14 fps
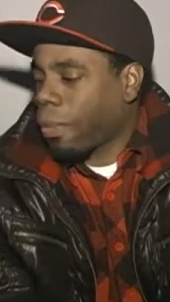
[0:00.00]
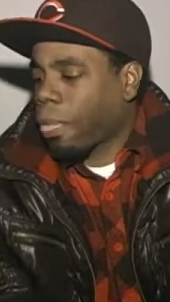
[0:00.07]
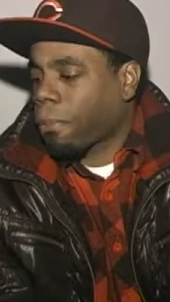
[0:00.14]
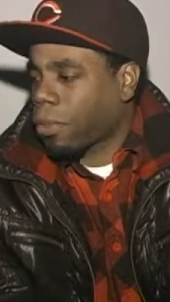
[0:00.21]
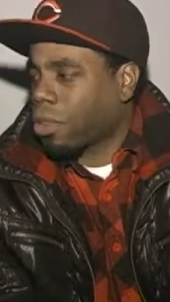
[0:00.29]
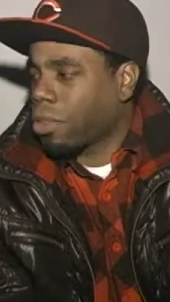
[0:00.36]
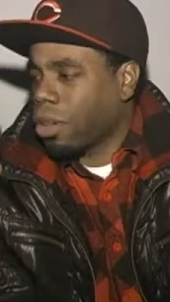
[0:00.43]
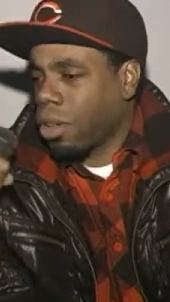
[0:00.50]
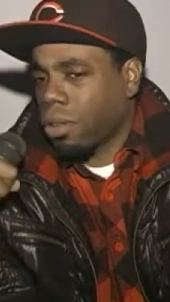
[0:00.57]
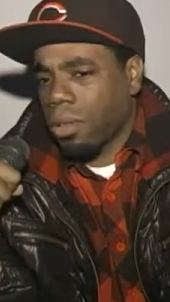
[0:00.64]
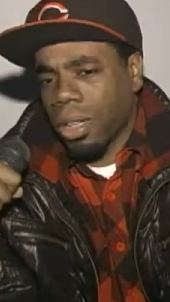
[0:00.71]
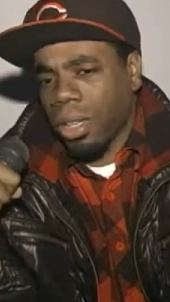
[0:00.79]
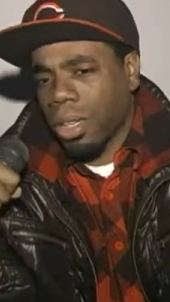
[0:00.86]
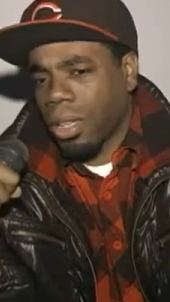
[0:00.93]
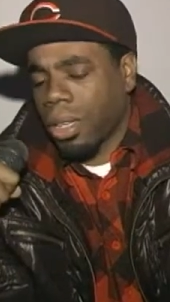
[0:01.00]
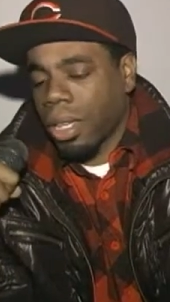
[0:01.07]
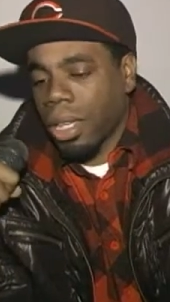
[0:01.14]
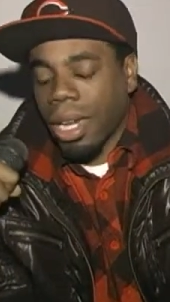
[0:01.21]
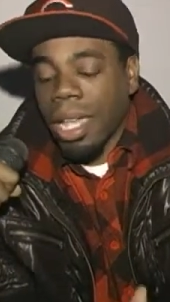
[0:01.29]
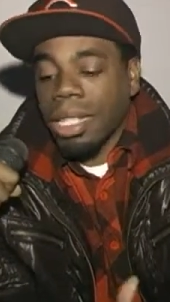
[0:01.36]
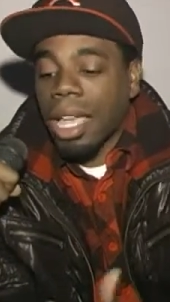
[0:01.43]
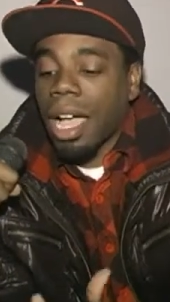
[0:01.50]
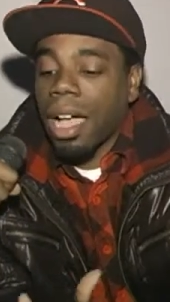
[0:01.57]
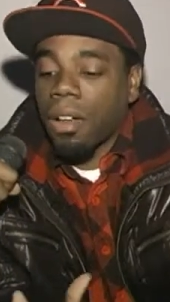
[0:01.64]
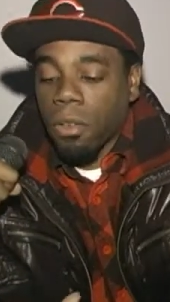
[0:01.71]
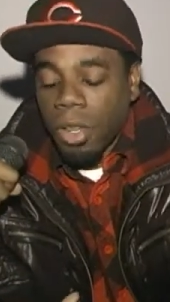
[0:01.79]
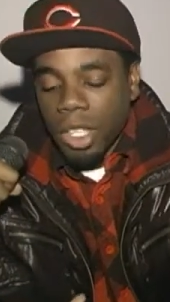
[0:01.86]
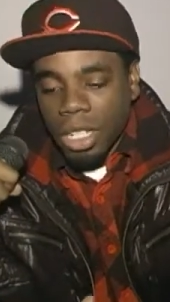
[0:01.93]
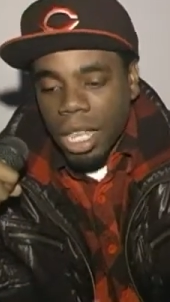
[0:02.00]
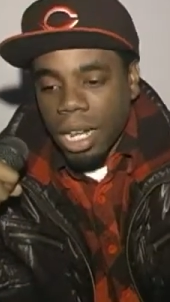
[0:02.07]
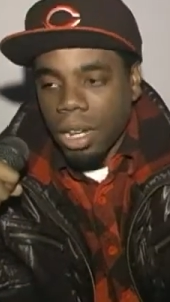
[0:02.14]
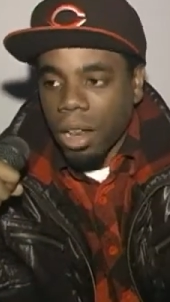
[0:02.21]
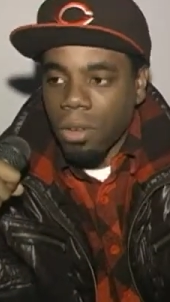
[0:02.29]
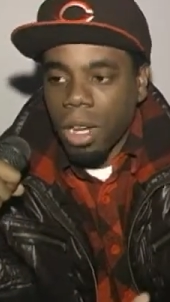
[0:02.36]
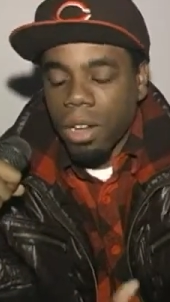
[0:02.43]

Okay. You know, and that's how I originated.